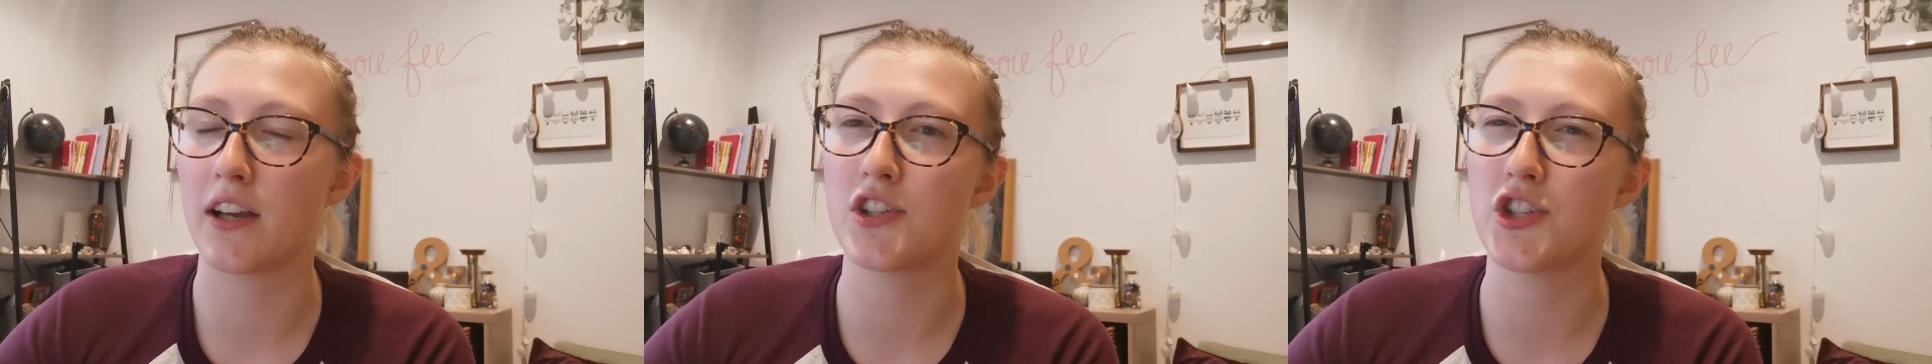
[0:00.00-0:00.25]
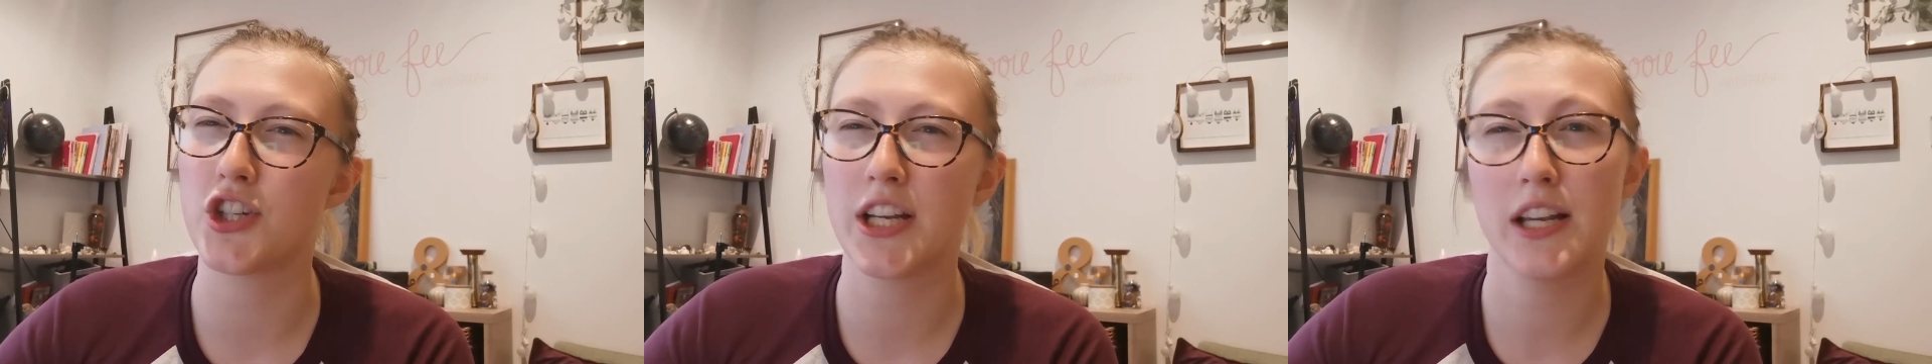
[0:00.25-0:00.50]
because
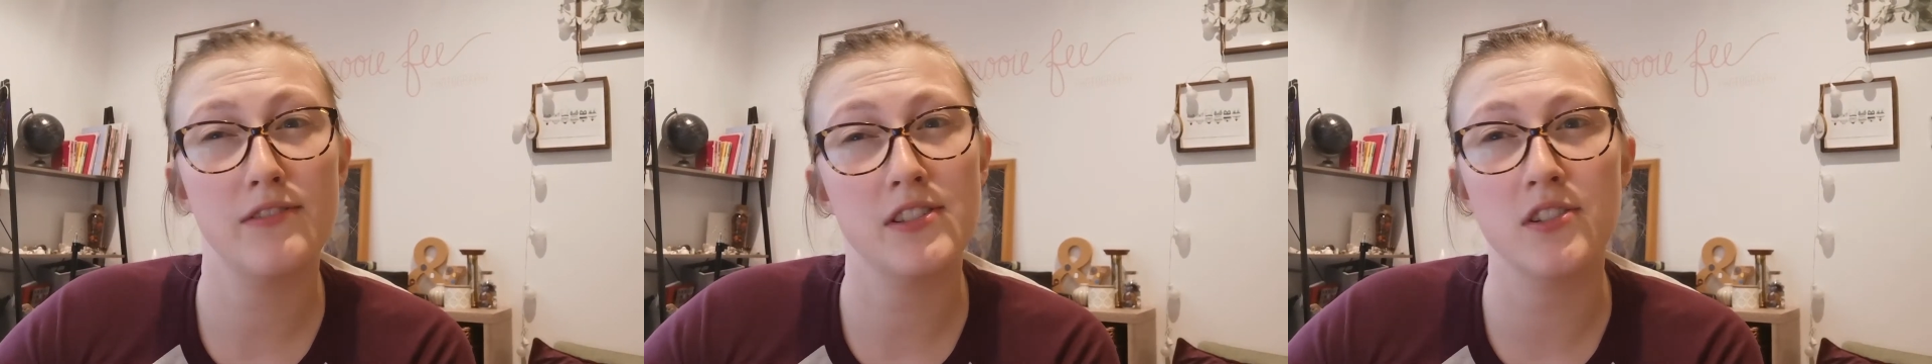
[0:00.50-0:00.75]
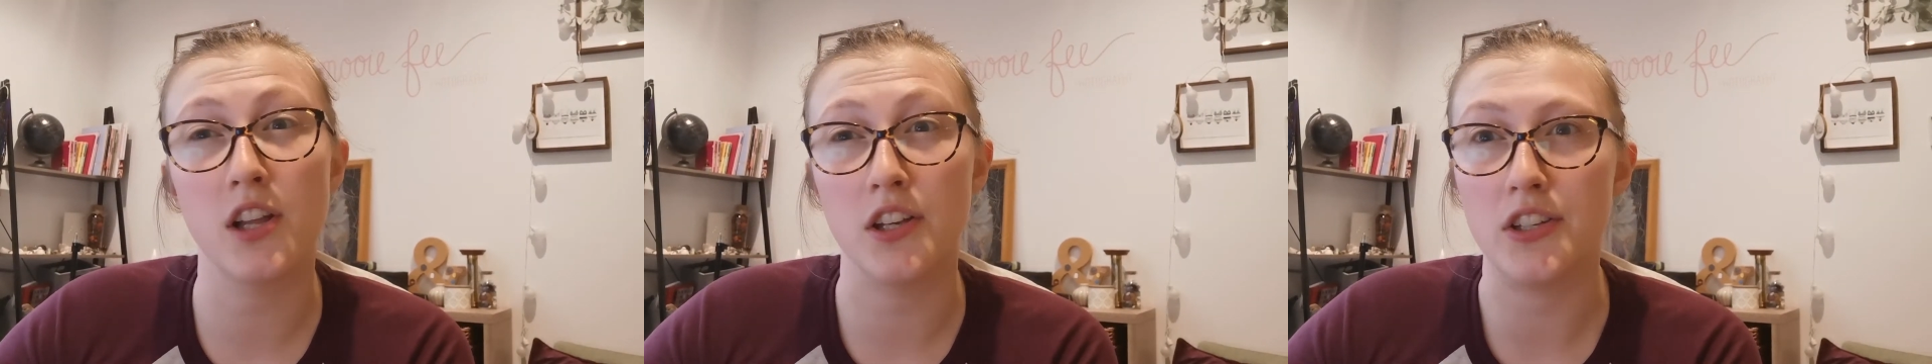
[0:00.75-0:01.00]
she lives
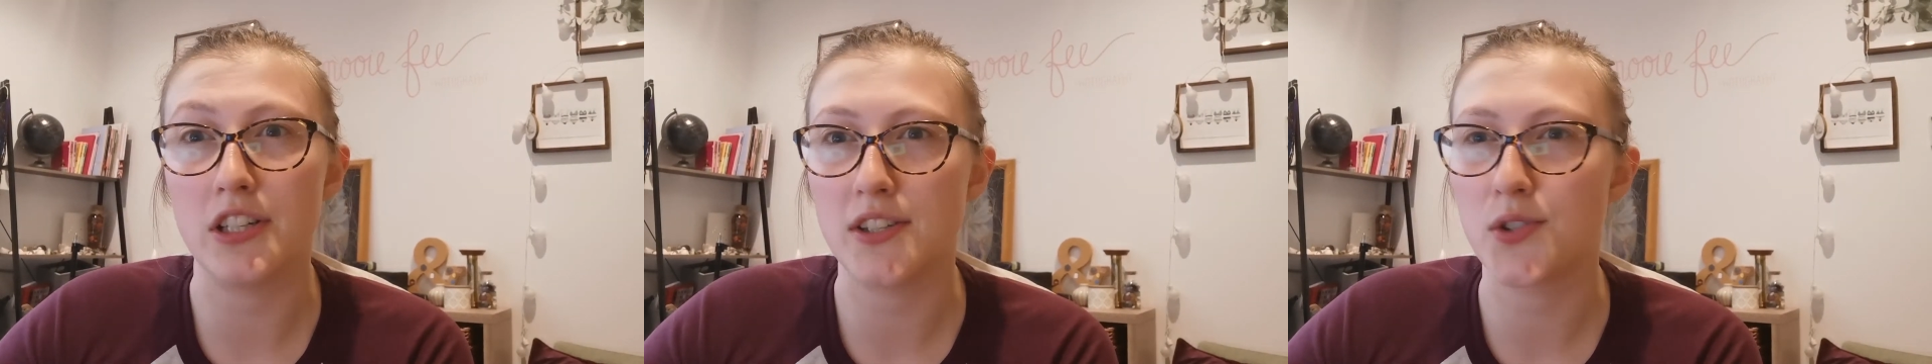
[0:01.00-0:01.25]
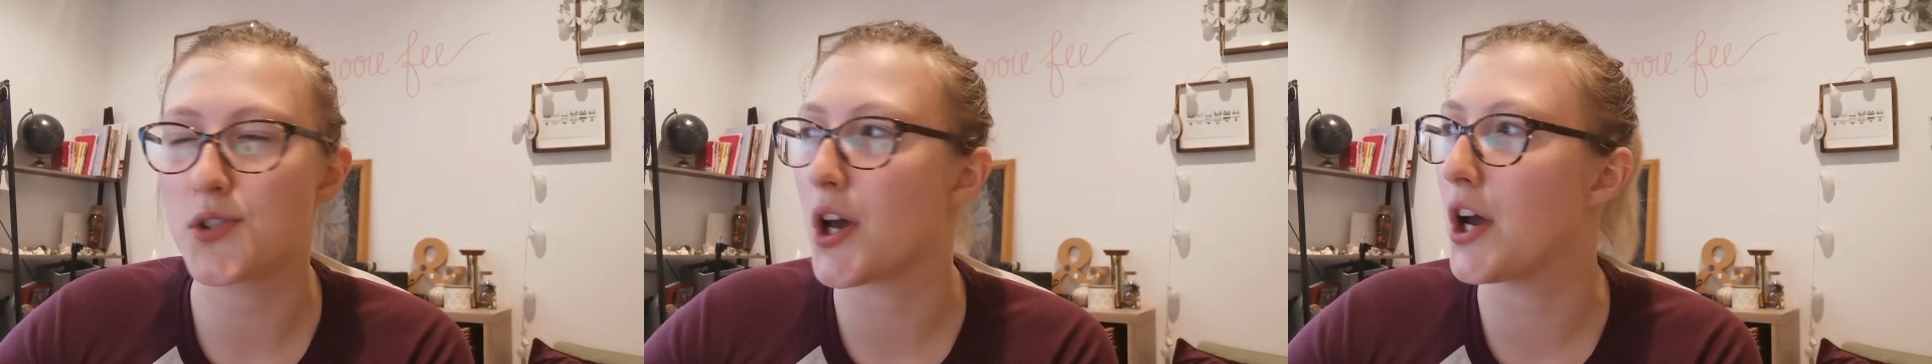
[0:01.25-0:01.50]
in
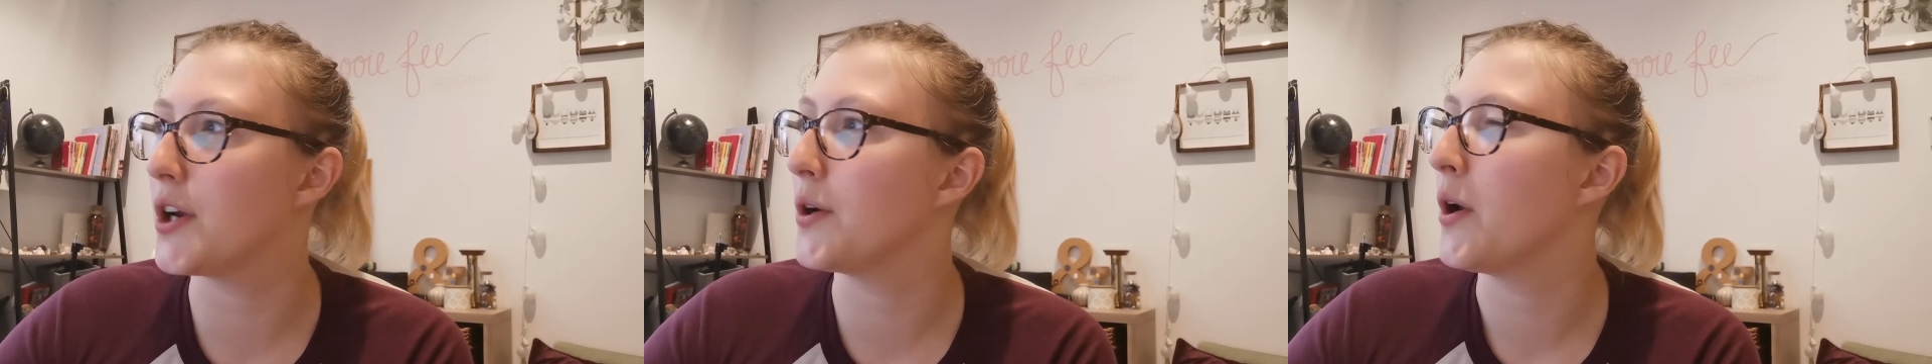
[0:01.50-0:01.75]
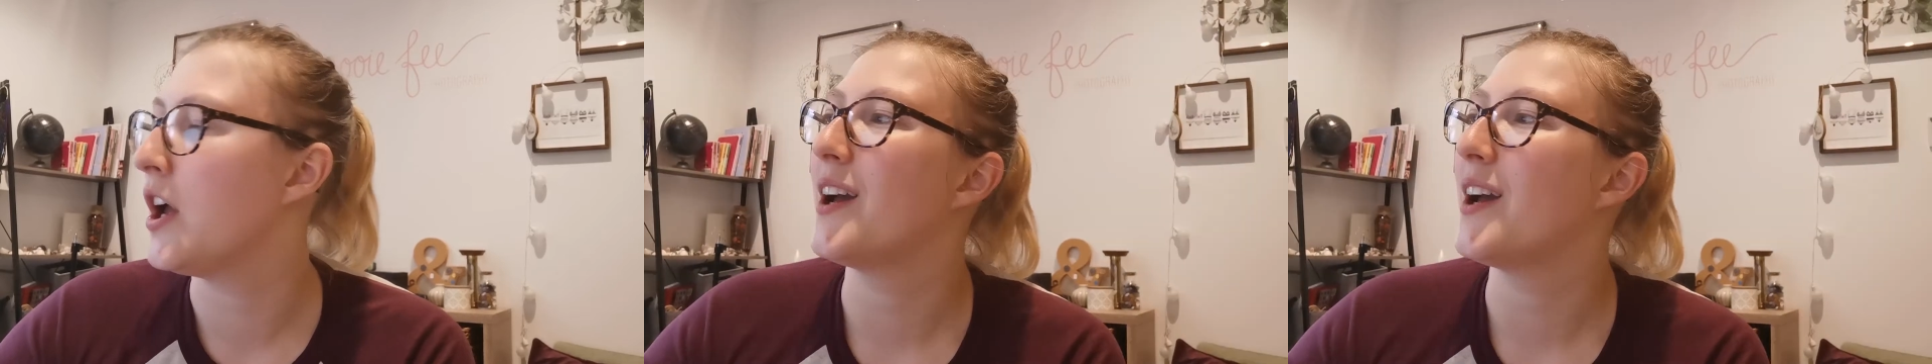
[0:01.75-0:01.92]
London, so